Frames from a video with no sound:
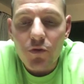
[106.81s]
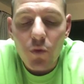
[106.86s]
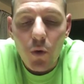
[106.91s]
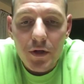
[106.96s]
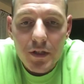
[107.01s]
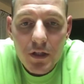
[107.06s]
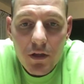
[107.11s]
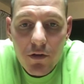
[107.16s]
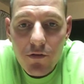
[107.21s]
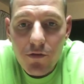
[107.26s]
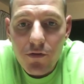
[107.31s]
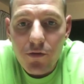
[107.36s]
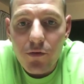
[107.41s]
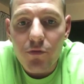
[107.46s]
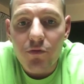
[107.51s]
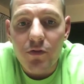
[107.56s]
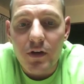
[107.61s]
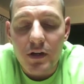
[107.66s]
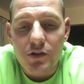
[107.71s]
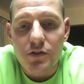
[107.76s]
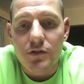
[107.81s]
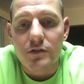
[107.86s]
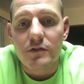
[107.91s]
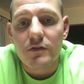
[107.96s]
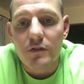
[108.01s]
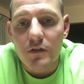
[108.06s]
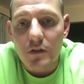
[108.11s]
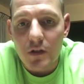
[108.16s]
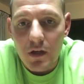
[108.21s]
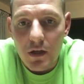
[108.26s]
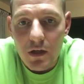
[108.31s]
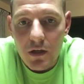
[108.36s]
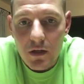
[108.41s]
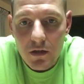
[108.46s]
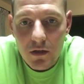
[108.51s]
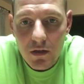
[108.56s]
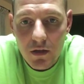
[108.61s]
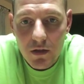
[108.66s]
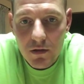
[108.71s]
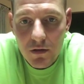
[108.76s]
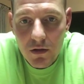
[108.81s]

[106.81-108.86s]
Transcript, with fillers: 22 veterans a day